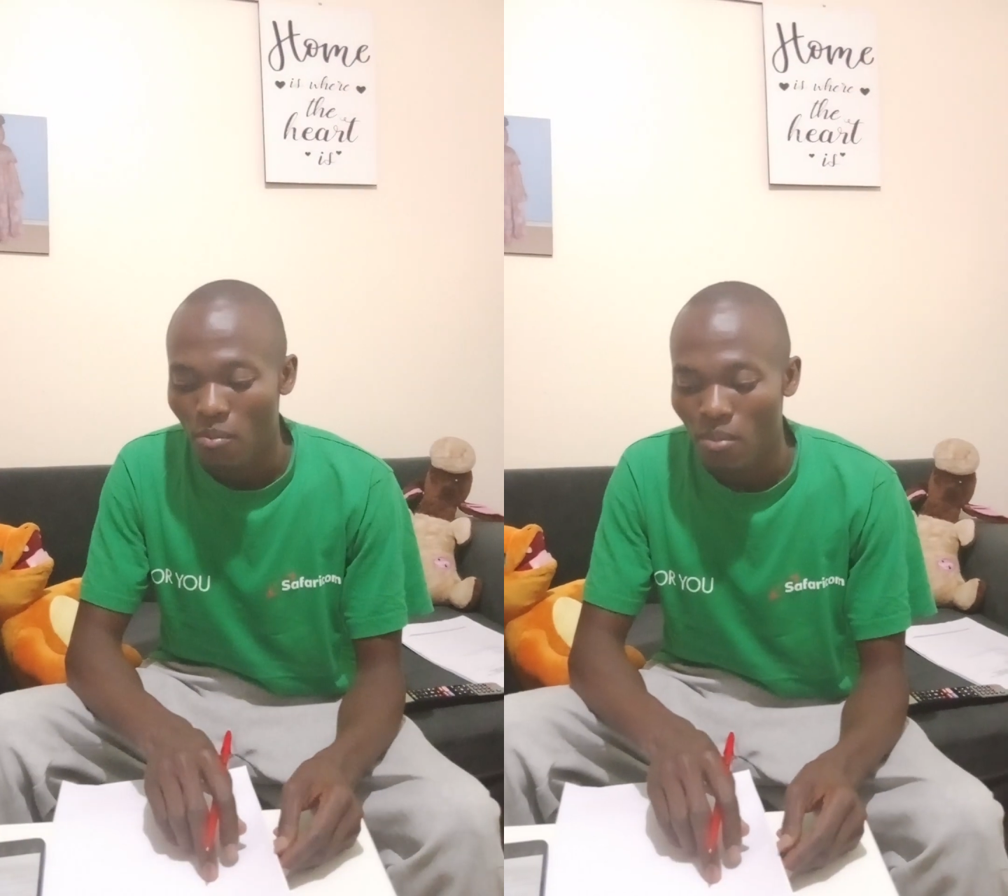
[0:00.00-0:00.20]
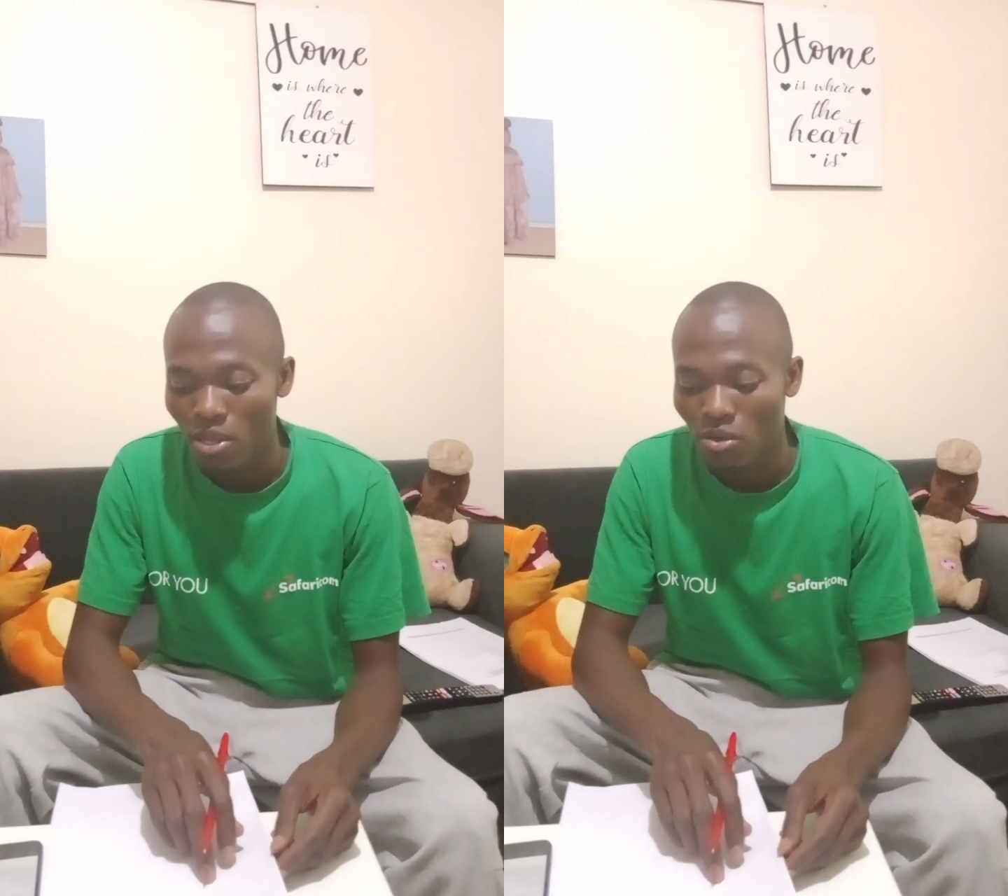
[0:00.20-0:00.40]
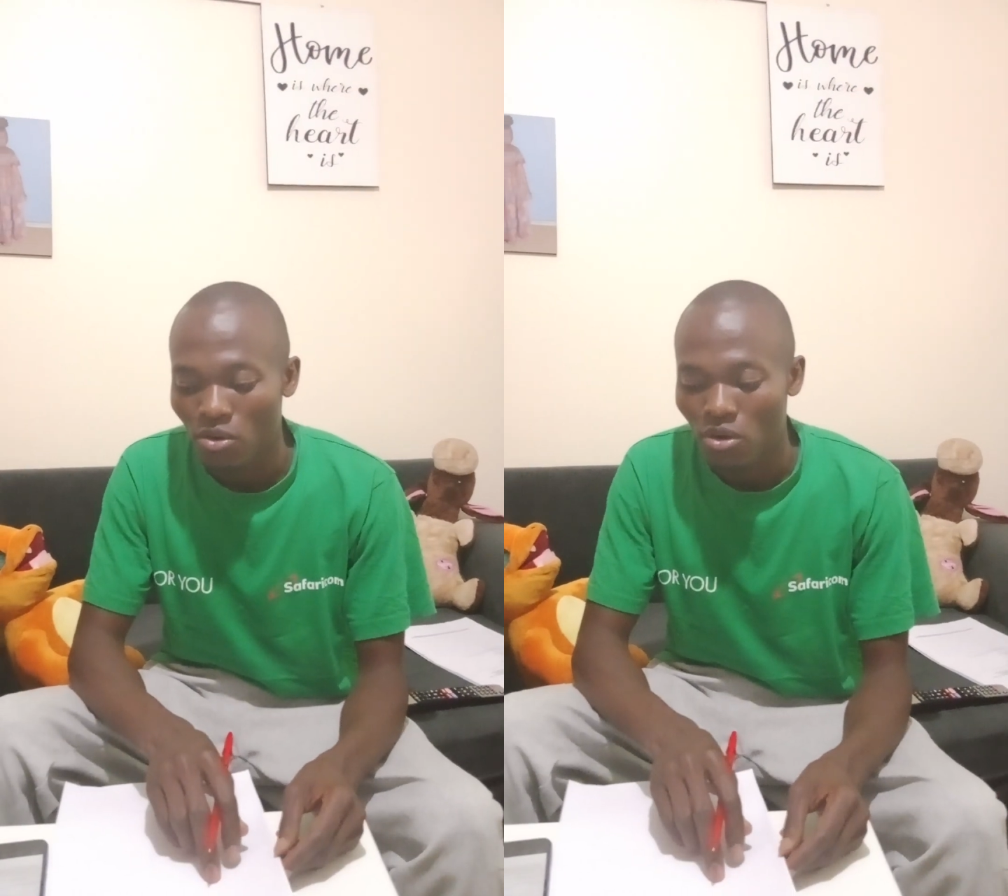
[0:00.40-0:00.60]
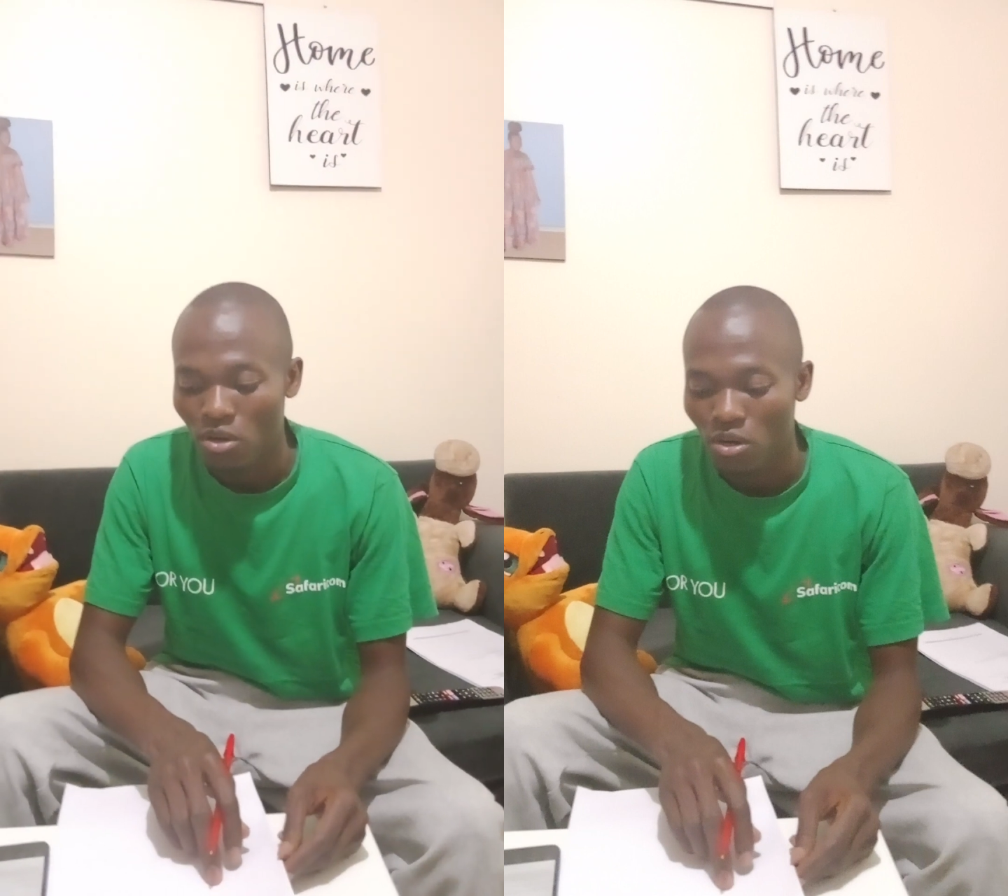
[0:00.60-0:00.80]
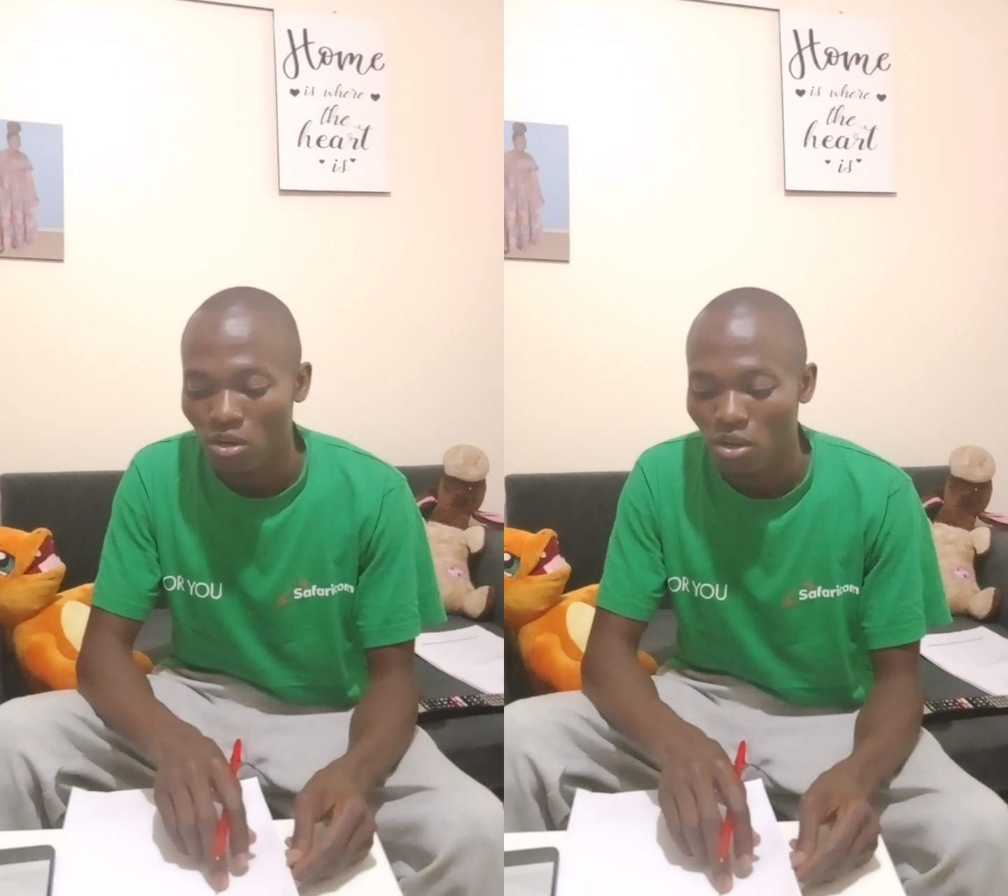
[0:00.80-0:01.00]
method
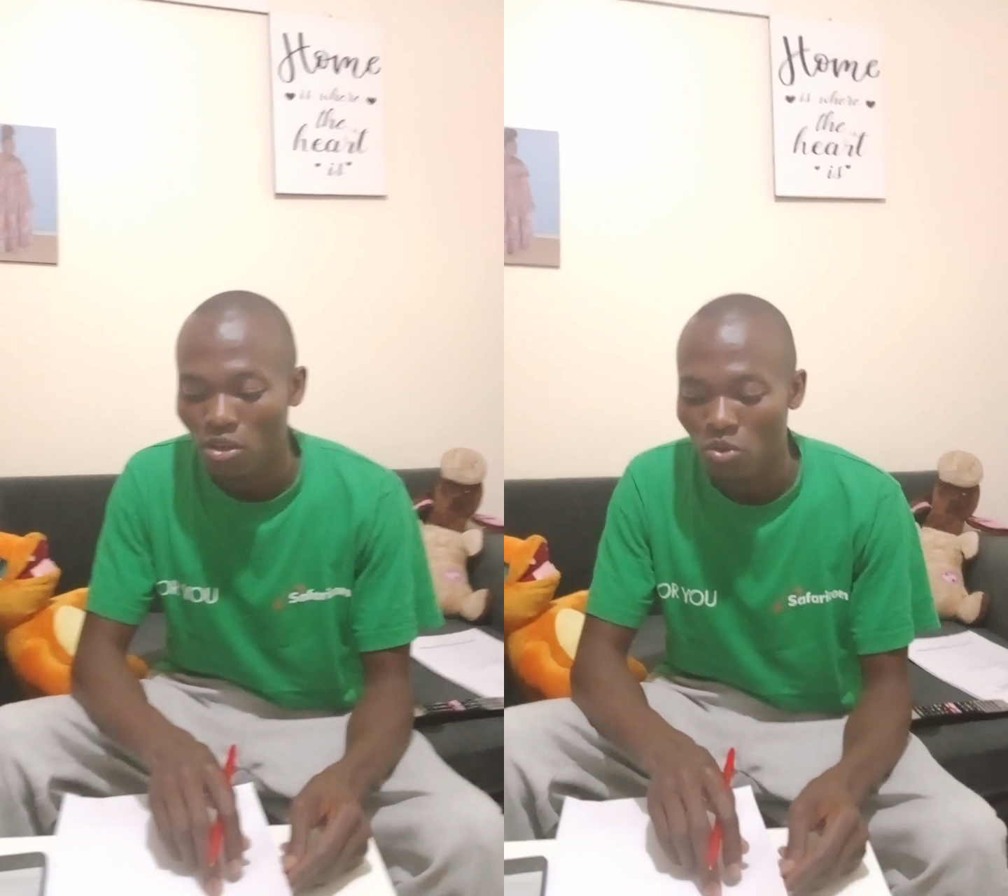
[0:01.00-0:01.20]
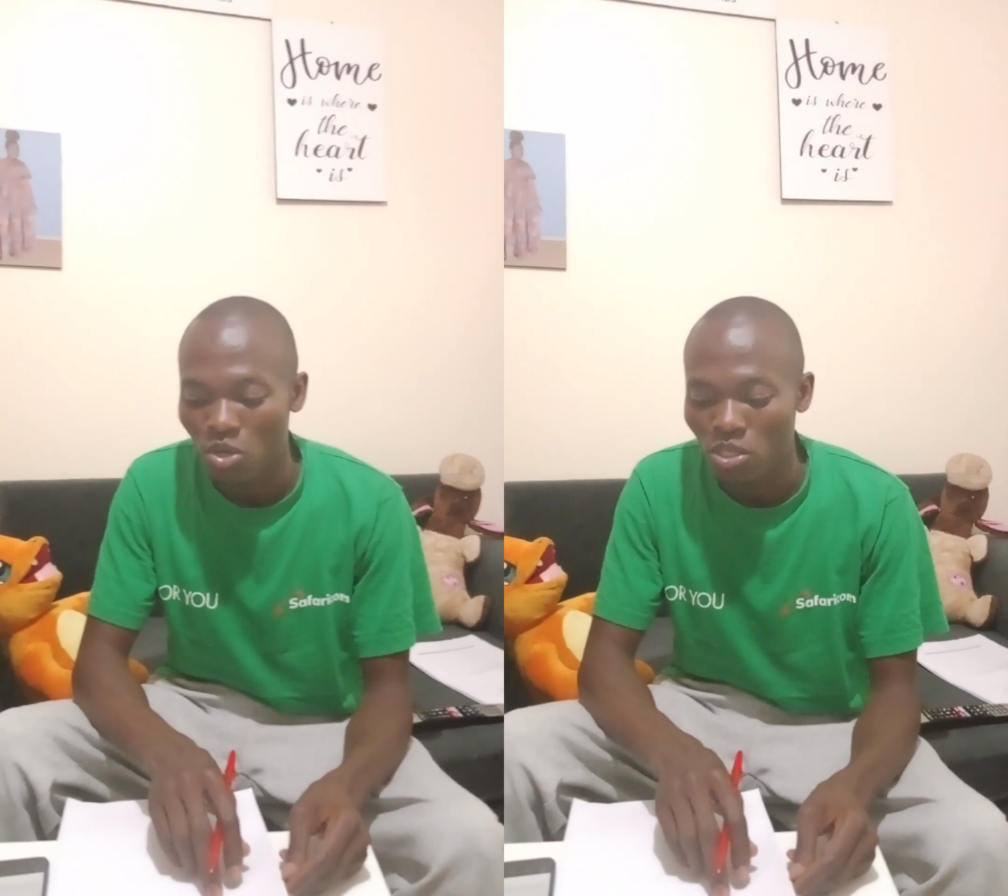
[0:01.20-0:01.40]
you are